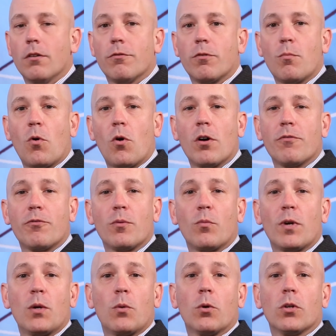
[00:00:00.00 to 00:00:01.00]
For more
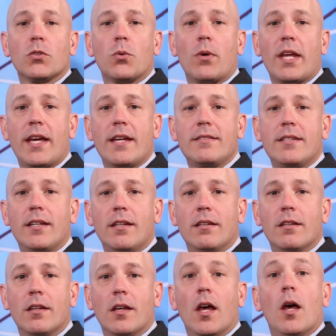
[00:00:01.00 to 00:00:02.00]
from REIT World
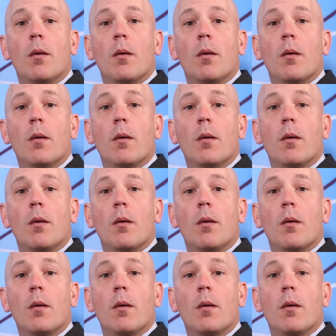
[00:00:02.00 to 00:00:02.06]
2018,